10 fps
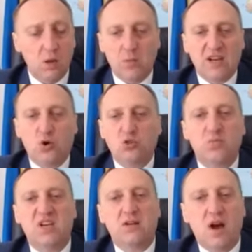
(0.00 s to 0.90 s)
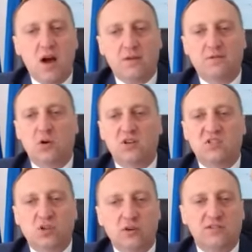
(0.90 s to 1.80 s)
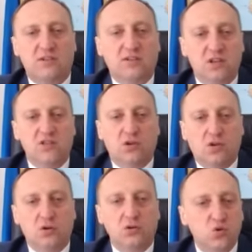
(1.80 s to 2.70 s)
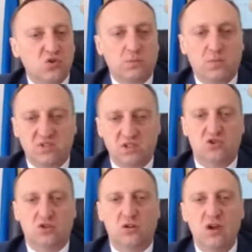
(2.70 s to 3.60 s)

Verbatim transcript: may not be enough to ascertain his or her neutral position,